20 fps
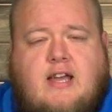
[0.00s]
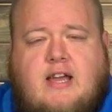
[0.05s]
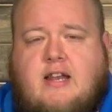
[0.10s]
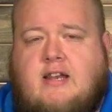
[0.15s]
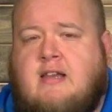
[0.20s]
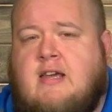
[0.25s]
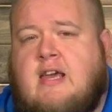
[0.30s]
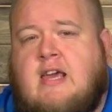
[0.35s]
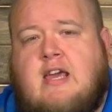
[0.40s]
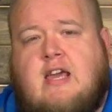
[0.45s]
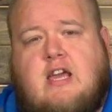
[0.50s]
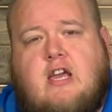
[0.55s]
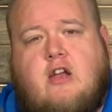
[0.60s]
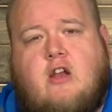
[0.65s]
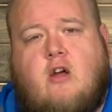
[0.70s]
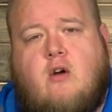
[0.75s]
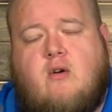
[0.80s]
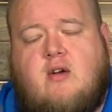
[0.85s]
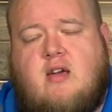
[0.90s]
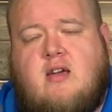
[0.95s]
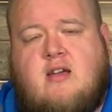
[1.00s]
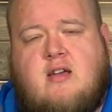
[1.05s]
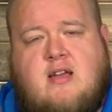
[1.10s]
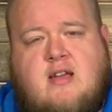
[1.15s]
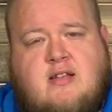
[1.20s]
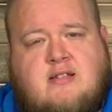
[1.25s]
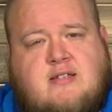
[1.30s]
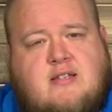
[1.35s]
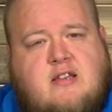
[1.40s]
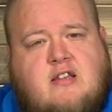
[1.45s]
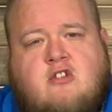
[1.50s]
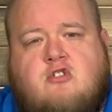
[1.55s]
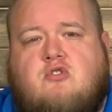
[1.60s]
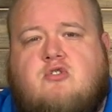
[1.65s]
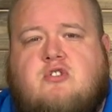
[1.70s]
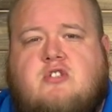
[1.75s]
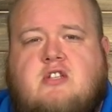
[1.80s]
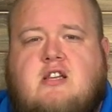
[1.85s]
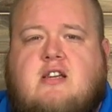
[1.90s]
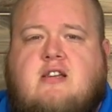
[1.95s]
And, it's an
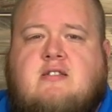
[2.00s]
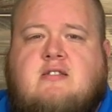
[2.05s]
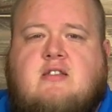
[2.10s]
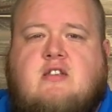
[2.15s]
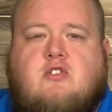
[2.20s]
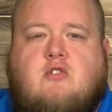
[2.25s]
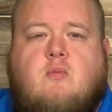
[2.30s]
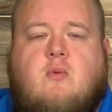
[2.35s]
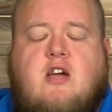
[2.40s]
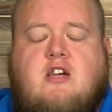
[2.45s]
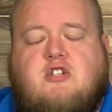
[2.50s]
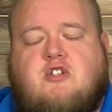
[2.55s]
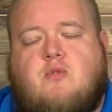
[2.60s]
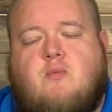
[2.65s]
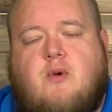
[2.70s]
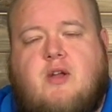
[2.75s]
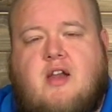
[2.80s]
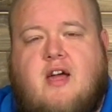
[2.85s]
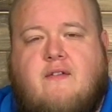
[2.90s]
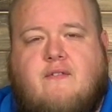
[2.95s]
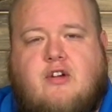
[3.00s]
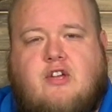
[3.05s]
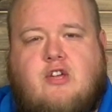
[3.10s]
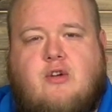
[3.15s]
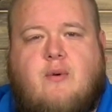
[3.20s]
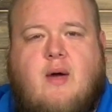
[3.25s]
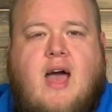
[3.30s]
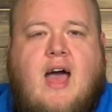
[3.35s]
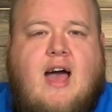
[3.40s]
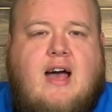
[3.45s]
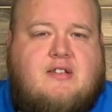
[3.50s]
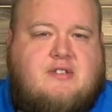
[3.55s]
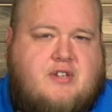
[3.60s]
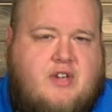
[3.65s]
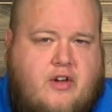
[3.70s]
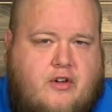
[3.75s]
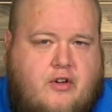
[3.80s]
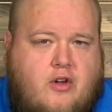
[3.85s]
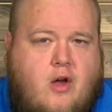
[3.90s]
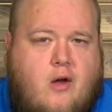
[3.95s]
interesting situation whenever you
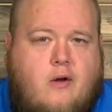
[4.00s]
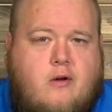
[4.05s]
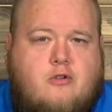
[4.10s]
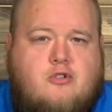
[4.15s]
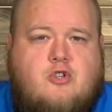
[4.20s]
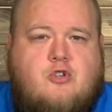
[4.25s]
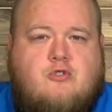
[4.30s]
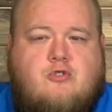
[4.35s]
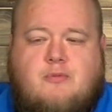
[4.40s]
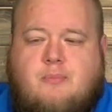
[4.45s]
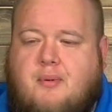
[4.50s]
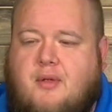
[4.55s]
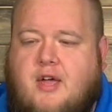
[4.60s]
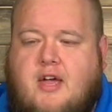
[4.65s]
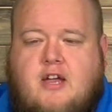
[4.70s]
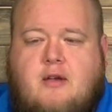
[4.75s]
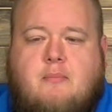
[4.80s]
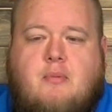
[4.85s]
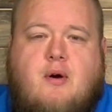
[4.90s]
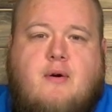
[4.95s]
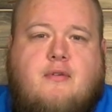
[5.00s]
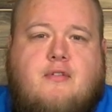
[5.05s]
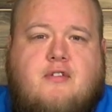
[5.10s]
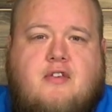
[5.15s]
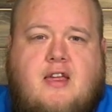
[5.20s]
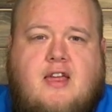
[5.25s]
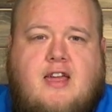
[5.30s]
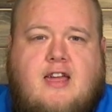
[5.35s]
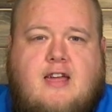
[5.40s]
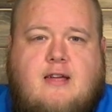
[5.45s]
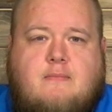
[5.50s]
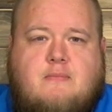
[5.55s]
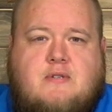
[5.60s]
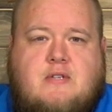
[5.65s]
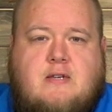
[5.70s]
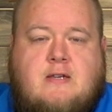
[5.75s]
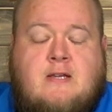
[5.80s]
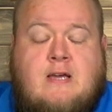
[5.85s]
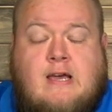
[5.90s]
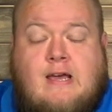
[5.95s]
ask a coach who's played both teams
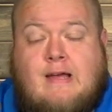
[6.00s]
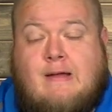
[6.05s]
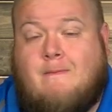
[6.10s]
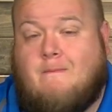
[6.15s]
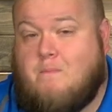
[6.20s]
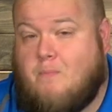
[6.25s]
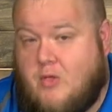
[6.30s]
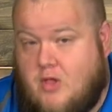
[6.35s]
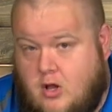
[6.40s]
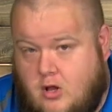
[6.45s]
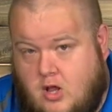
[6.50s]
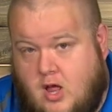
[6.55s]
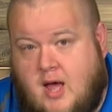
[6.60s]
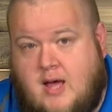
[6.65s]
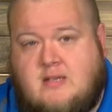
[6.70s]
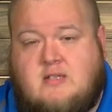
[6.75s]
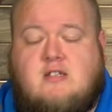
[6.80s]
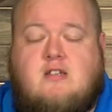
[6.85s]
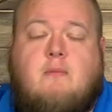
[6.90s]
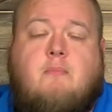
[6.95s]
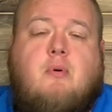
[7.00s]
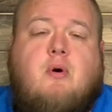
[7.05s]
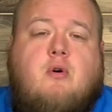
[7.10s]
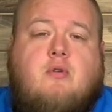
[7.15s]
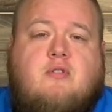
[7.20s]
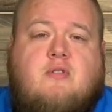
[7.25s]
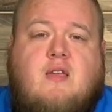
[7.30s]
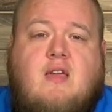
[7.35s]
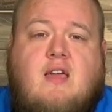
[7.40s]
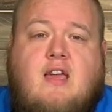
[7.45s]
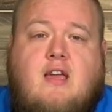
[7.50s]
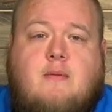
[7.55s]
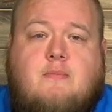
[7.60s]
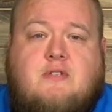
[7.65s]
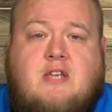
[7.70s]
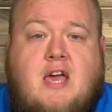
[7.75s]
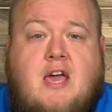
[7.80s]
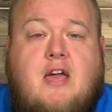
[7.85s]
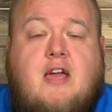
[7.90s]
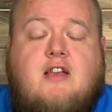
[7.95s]
and lost to both
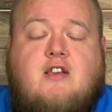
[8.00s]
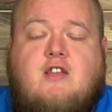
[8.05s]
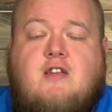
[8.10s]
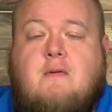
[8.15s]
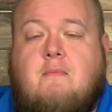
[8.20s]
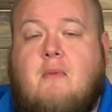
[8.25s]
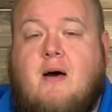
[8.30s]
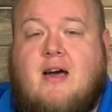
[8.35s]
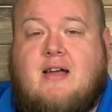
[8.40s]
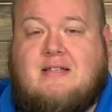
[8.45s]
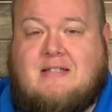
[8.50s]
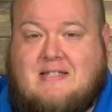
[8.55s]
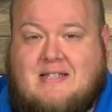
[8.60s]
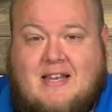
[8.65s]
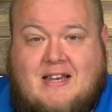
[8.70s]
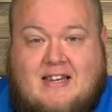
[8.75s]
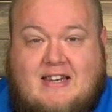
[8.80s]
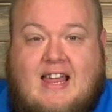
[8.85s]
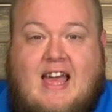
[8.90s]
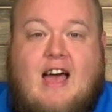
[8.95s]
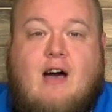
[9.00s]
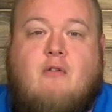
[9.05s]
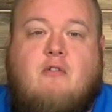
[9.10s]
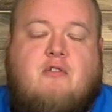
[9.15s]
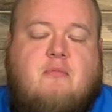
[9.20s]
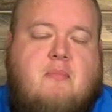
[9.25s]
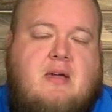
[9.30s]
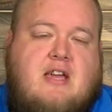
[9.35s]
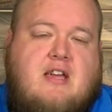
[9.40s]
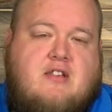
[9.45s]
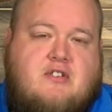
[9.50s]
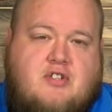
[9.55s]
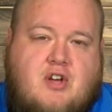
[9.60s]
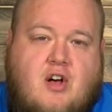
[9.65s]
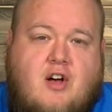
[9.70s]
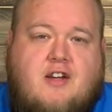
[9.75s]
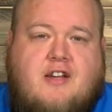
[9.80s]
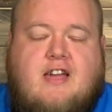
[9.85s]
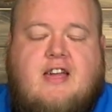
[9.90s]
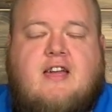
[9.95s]
teams, hey, do you mind sitting down with me and
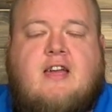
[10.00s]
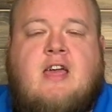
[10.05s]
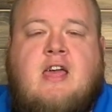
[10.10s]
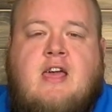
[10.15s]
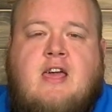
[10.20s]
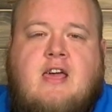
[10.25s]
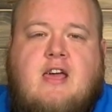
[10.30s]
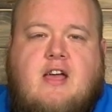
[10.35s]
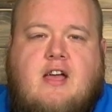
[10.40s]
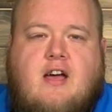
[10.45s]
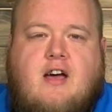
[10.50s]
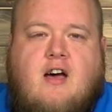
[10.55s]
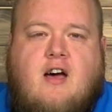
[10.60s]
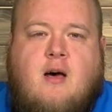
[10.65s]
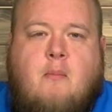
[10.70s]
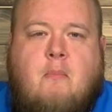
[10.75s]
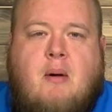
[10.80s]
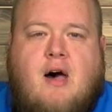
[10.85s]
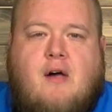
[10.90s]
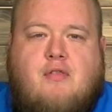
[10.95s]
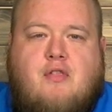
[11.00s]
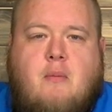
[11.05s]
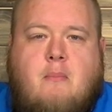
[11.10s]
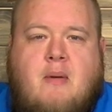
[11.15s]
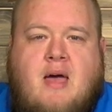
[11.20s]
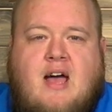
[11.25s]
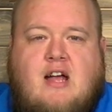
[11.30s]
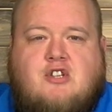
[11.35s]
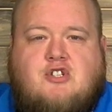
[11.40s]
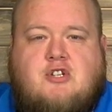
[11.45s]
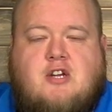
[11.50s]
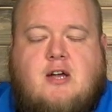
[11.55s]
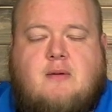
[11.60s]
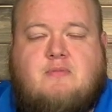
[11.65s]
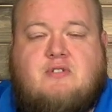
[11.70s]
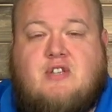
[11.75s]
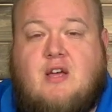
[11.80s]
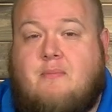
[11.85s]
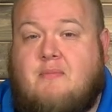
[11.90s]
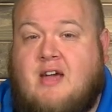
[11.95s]
talking about the matchup?
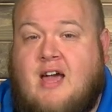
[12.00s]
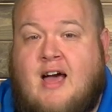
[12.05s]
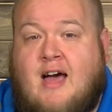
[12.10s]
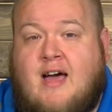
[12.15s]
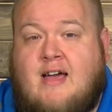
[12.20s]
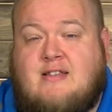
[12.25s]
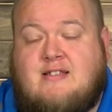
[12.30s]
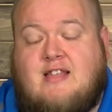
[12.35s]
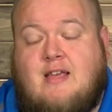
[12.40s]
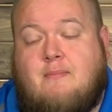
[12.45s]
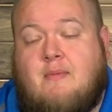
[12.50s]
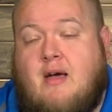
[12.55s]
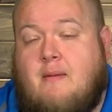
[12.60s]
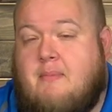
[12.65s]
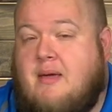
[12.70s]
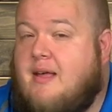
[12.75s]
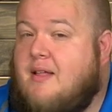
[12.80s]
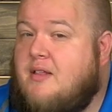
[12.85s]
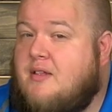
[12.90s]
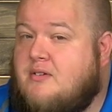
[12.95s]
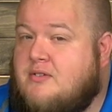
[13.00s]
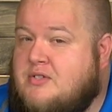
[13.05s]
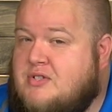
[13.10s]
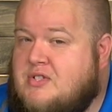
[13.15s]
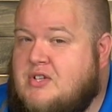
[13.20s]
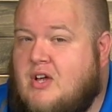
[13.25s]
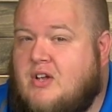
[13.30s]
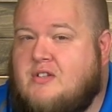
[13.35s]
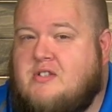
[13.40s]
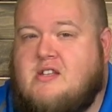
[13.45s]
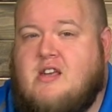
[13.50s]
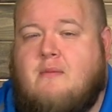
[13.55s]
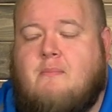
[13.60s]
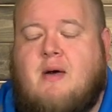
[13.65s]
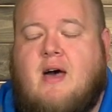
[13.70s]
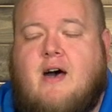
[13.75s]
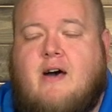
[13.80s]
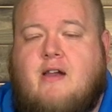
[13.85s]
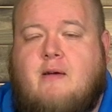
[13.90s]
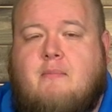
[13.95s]
Some guys, they might be a little salty
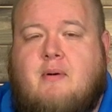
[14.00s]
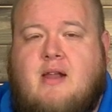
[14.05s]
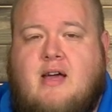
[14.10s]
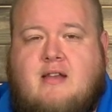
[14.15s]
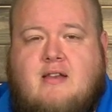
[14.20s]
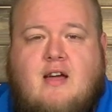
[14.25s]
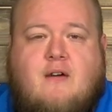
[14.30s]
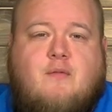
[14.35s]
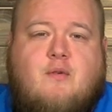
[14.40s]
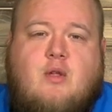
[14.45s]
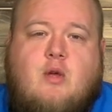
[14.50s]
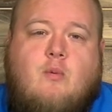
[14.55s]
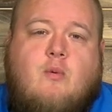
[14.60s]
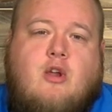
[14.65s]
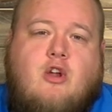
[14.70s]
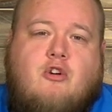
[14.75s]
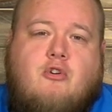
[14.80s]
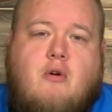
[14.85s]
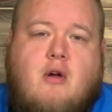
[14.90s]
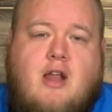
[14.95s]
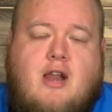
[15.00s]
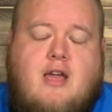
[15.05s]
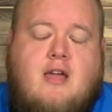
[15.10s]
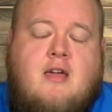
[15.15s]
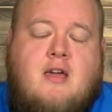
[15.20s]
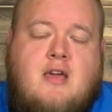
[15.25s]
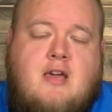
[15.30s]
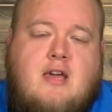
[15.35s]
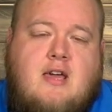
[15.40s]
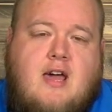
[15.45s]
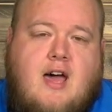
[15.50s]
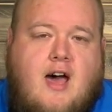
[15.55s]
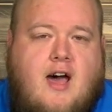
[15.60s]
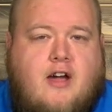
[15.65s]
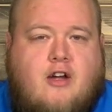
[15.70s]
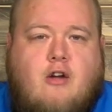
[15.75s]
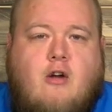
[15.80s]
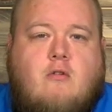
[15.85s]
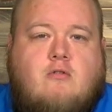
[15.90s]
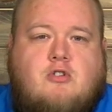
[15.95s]
about it, but I definitely want to credit
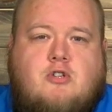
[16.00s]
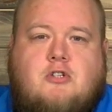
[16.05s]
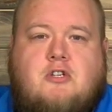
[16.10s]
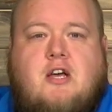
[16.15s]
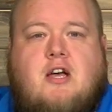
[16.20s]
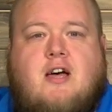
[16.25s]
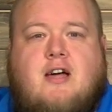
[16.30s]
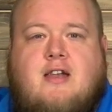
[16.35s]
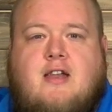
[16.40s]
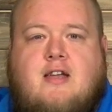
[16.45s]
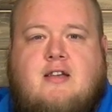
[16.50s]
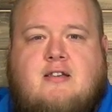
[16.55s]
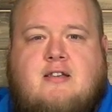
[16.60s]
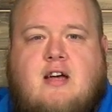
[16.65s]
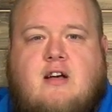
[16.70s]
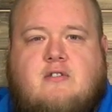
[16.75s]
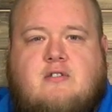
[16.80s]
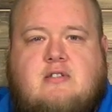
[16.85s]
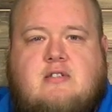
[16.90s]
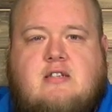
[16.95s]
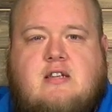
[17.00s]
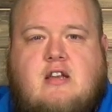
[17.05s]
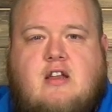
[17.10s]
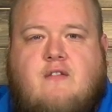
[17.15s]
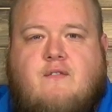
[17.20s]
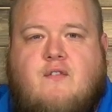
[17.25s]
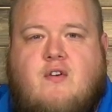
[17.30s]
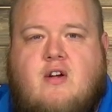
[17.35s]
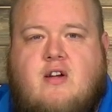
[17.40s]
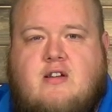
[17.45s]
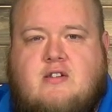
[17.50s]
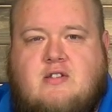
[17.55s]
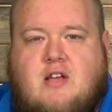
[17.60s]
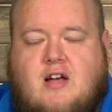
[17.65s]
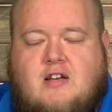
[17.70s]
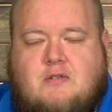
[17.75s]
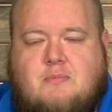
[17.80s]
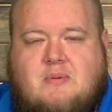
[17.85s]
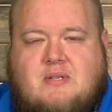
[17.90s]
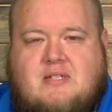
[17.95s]
Coach Dunn at Del City for his
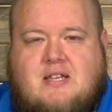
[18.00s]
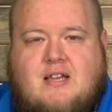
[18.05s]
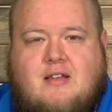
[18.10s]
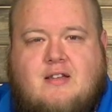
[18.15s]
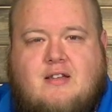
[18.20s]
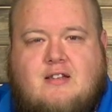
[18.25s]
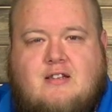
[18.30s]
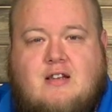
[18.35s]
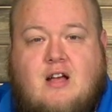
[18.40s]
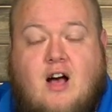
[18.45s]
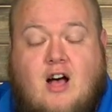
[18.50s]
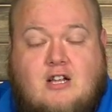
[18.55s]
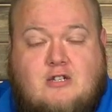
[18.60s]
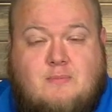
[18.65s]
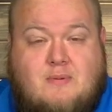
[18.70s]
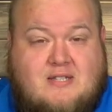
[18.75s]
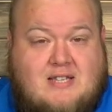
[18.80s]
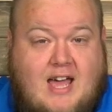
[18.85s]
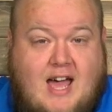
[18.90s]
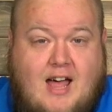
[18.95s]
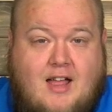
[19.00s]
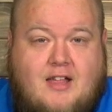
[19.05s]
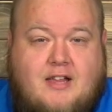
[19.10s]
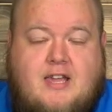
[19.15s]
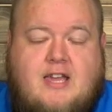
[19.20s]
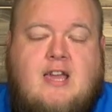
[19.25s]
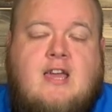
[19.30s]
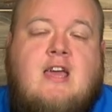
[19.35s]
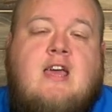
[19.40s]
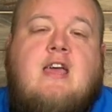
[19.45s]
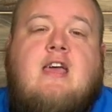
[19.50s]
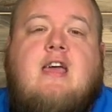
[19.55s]
hospitality.